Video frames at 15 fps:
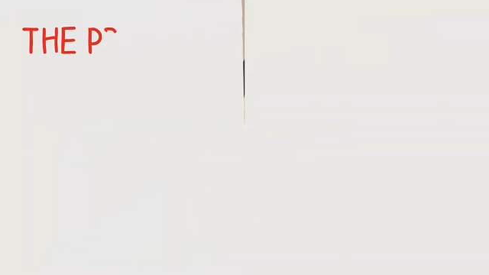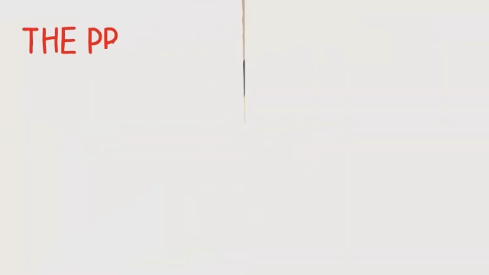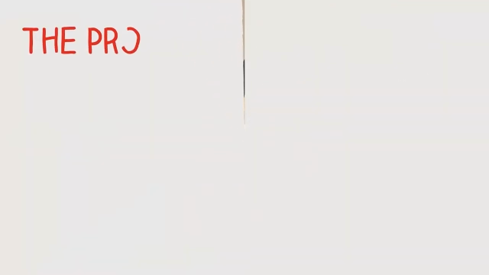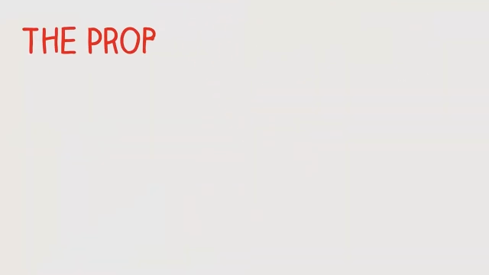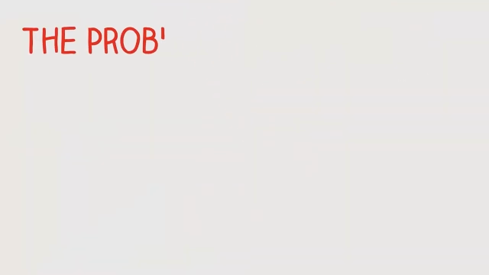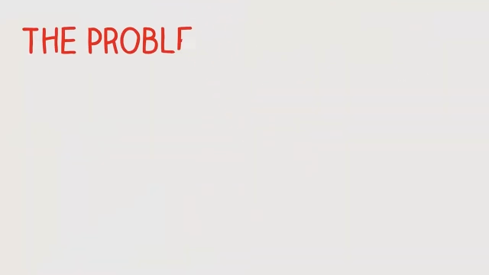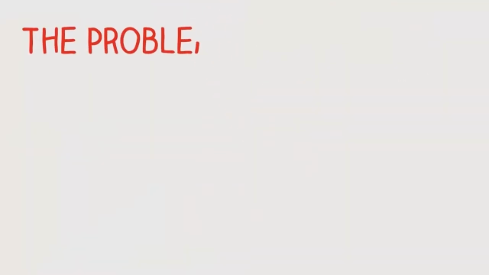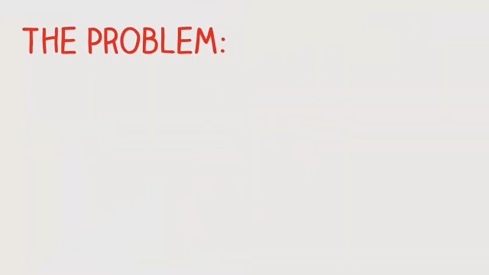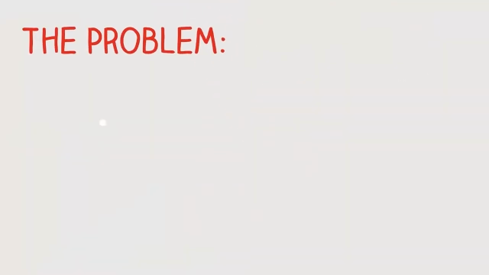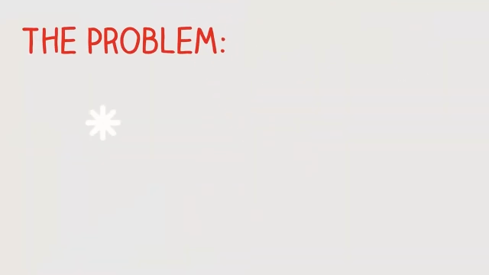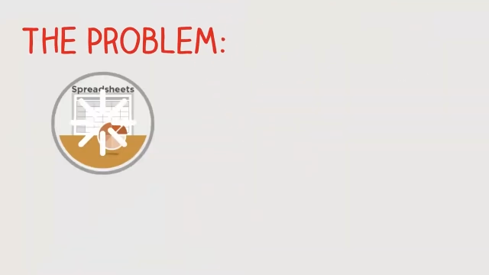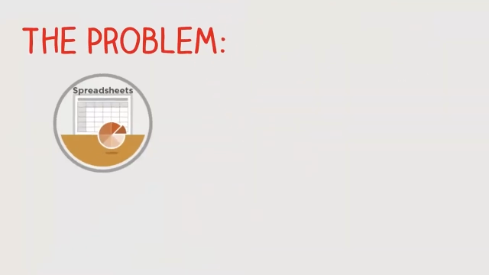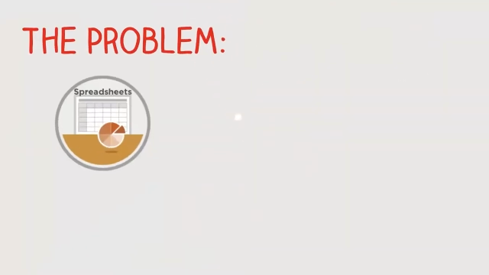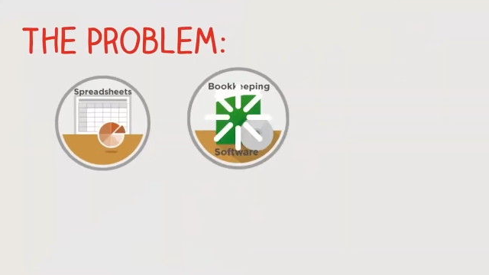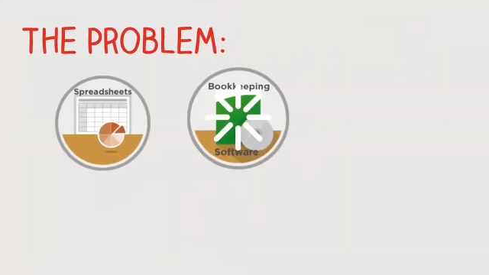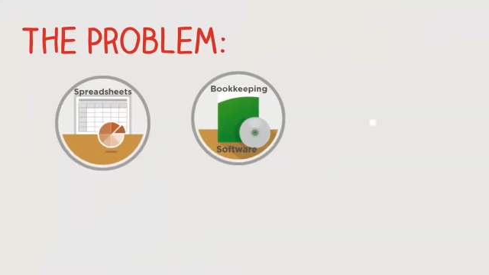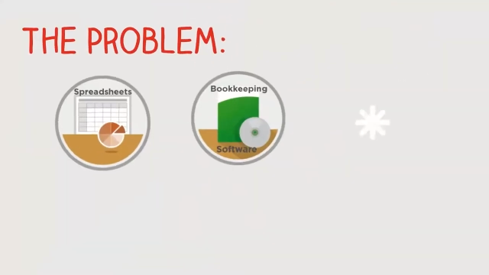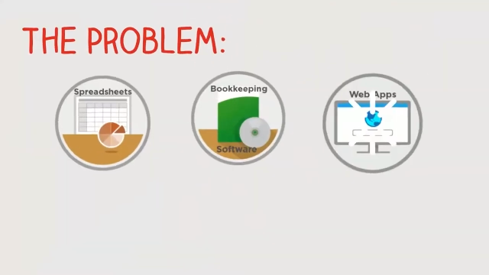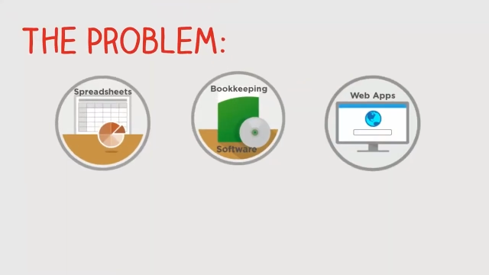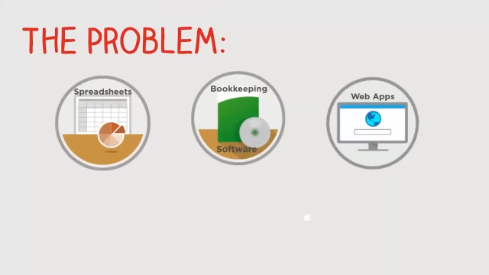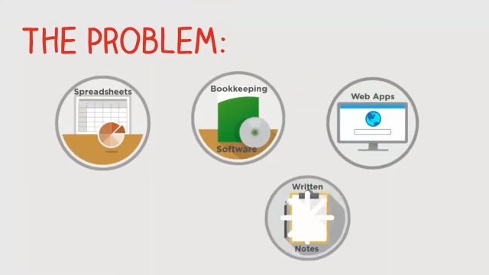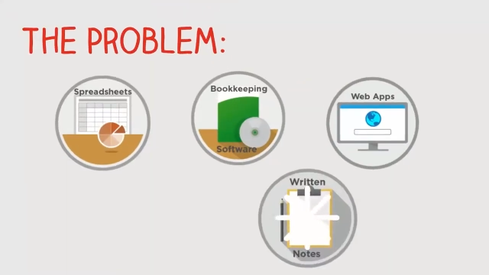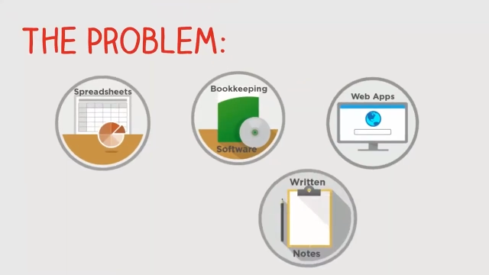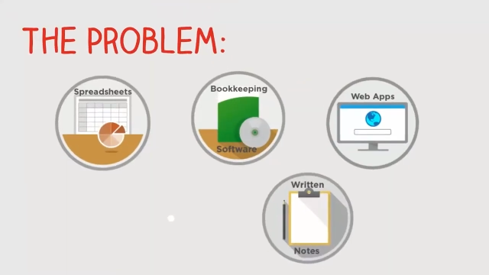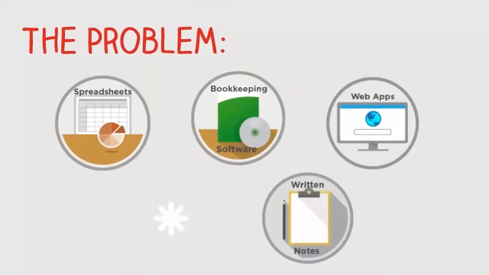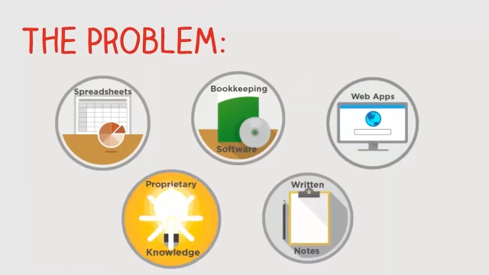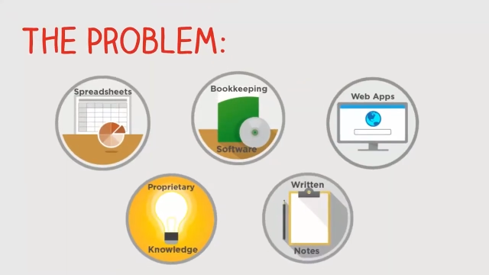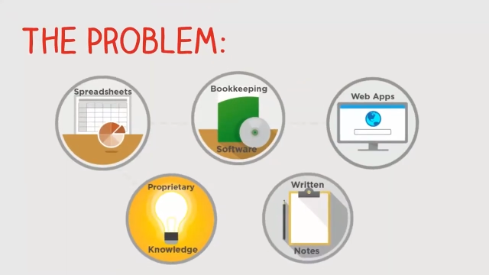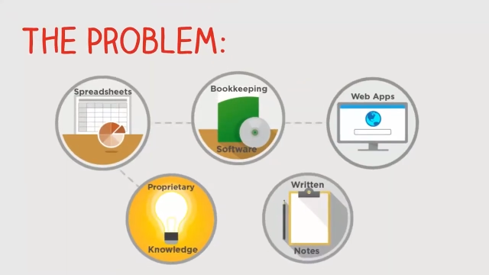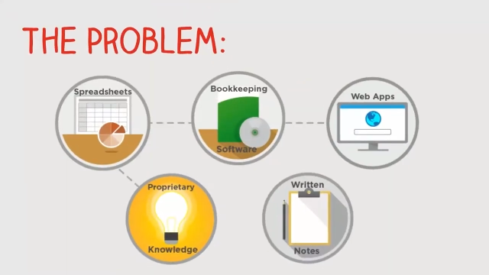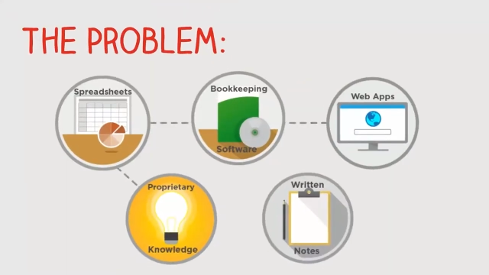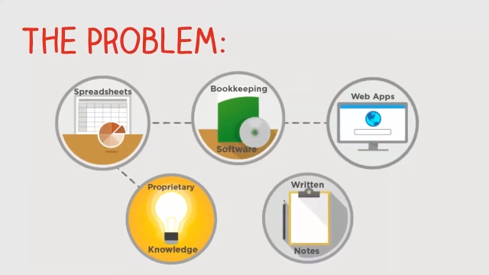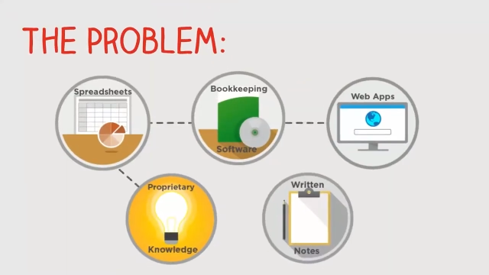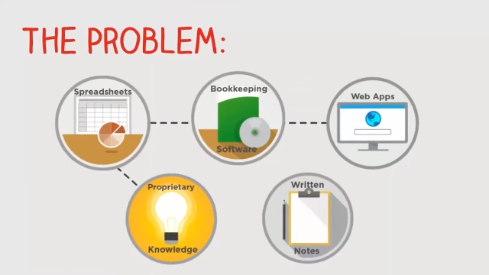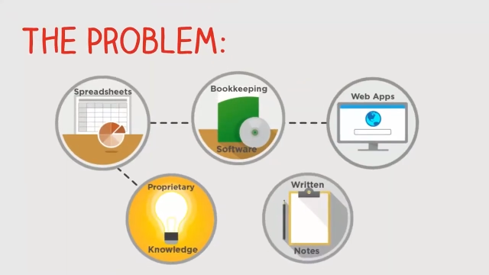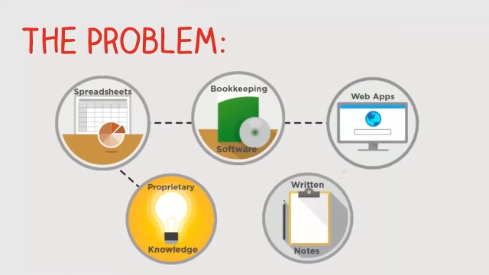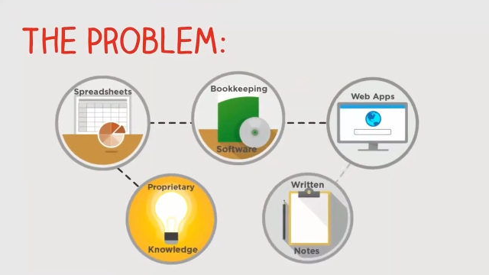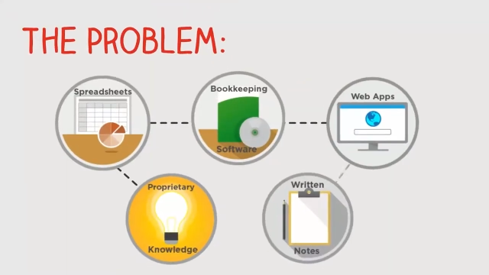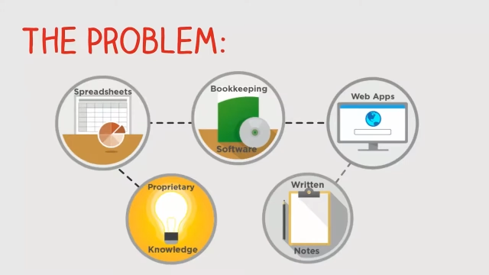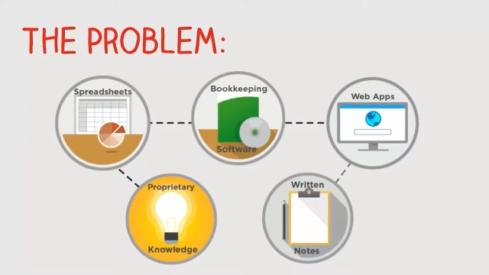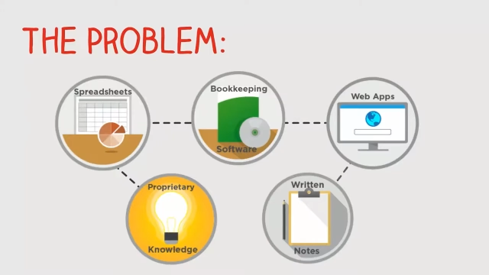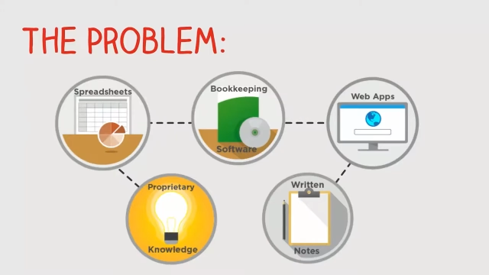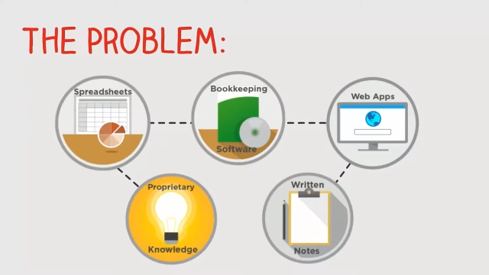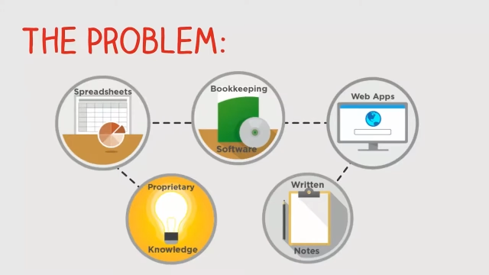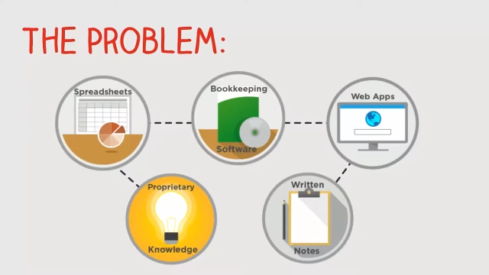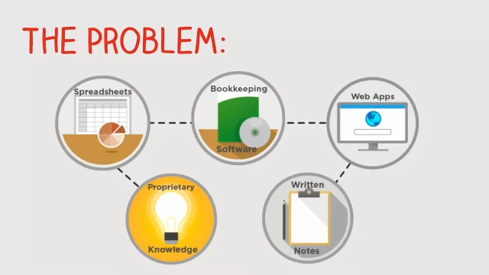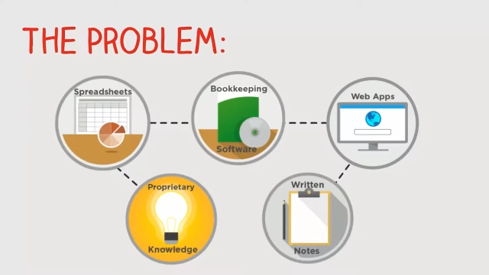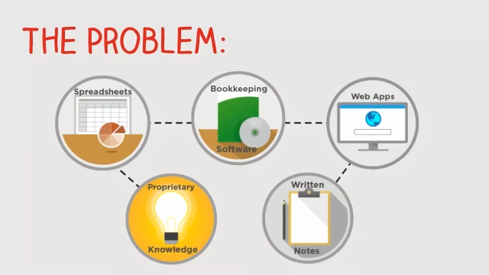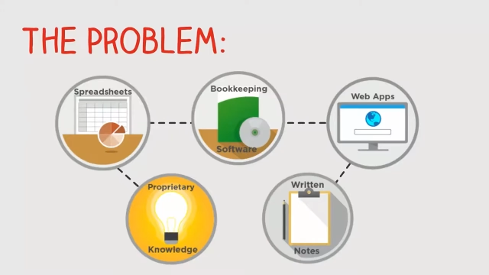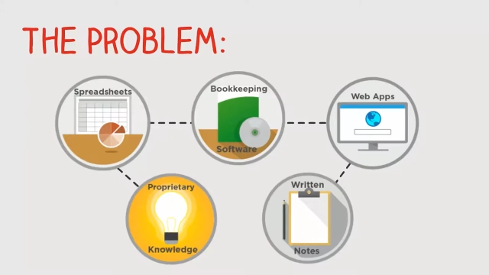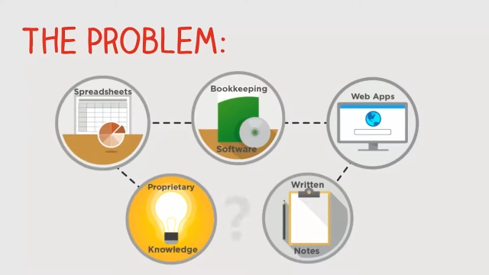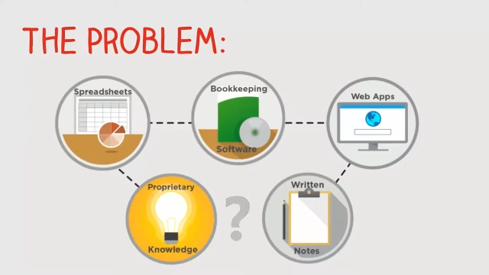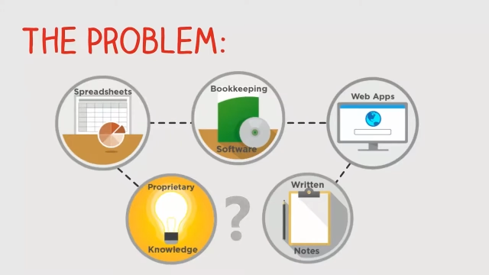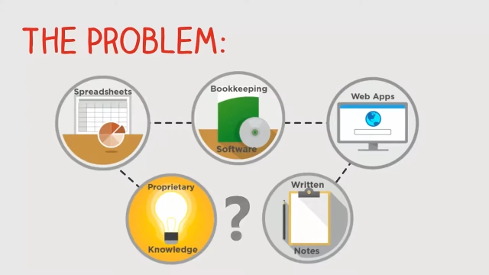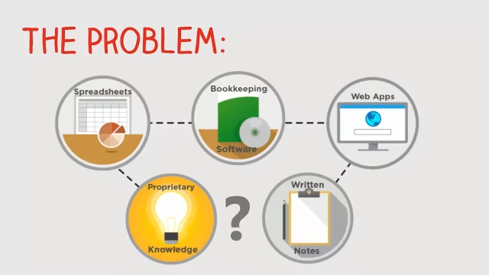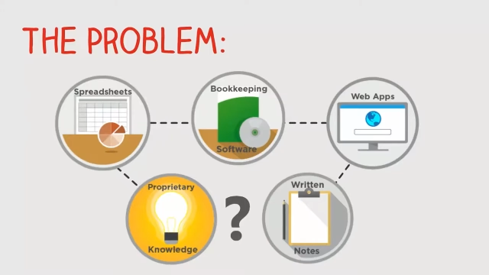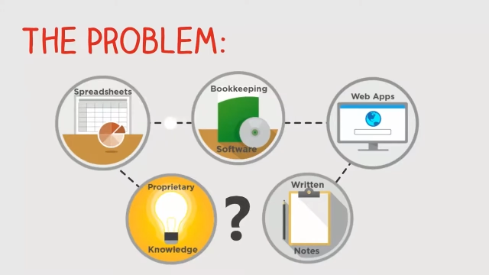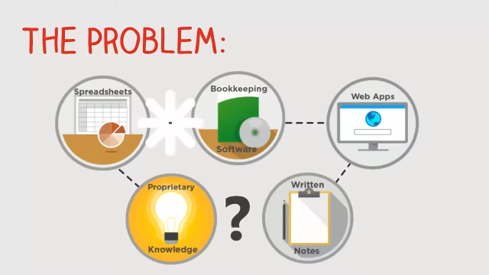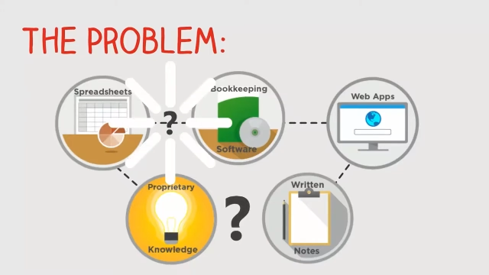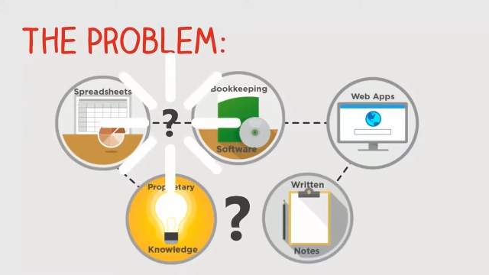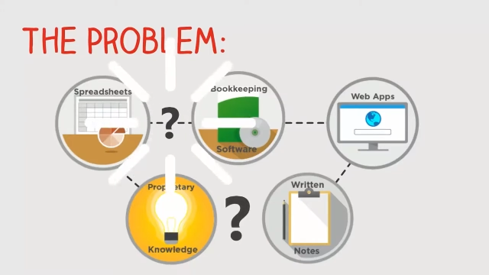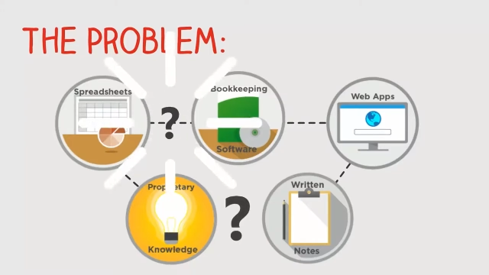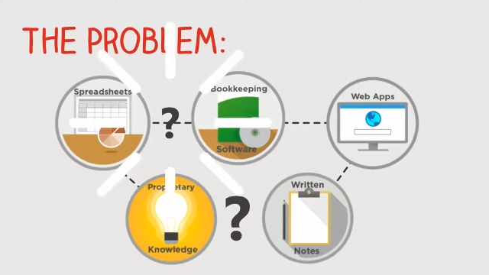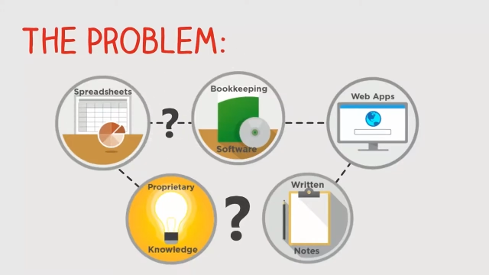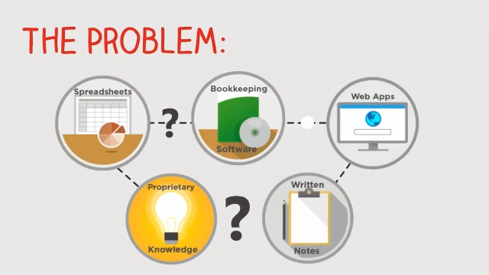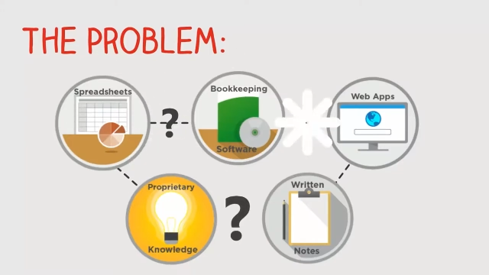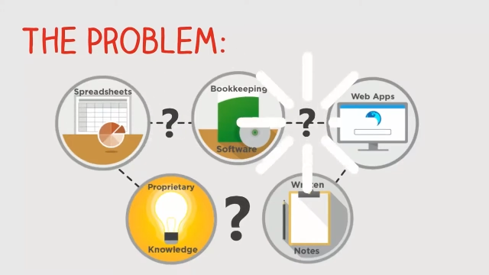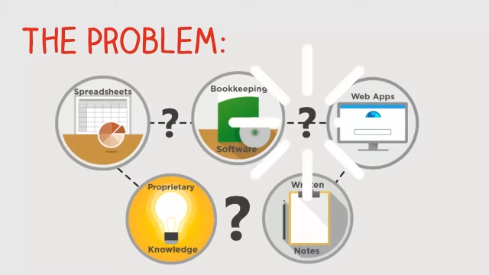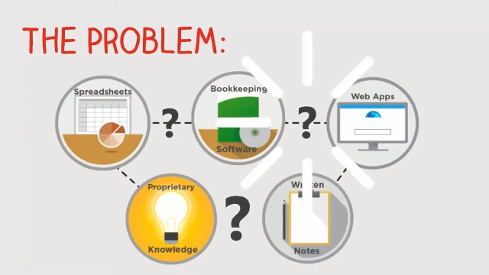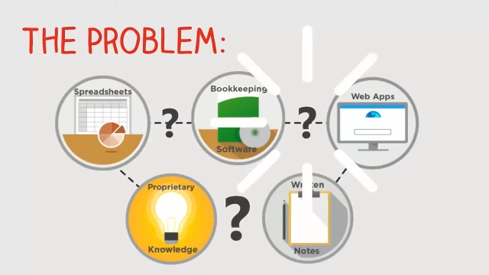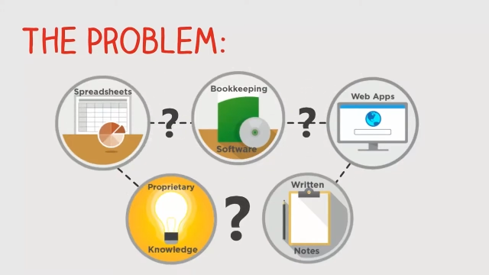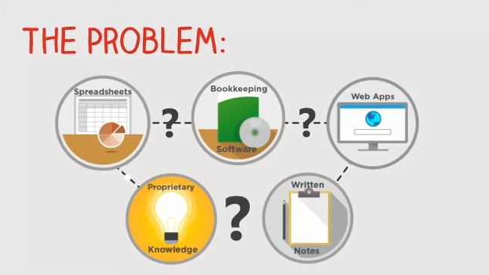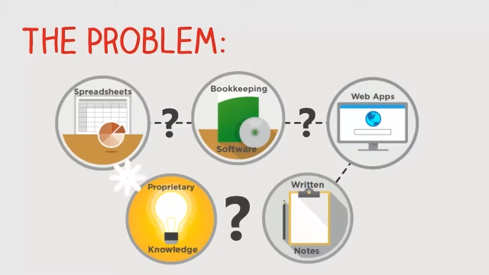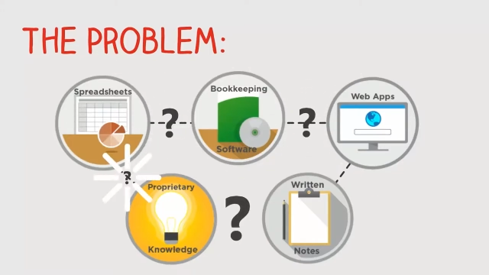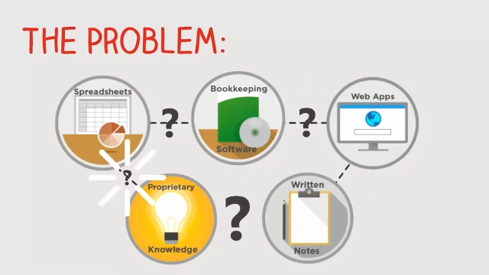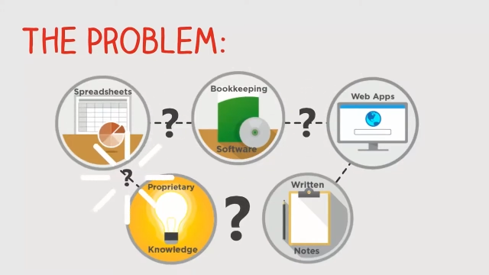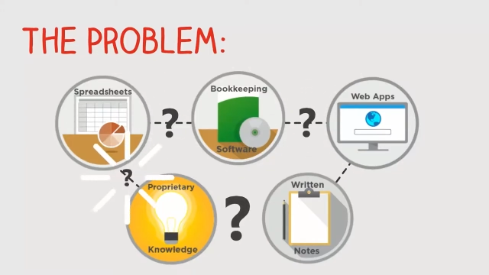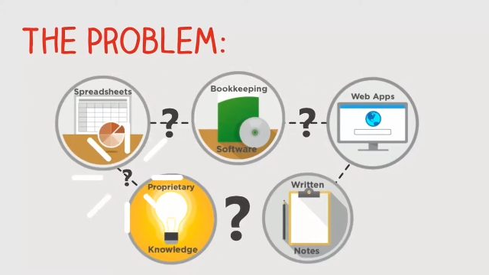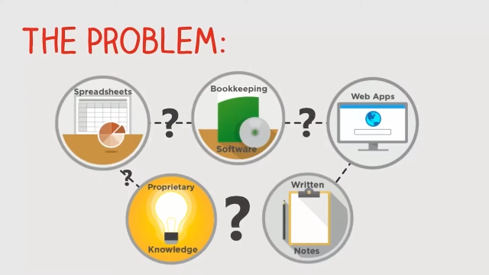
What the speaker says: (no speaker visible)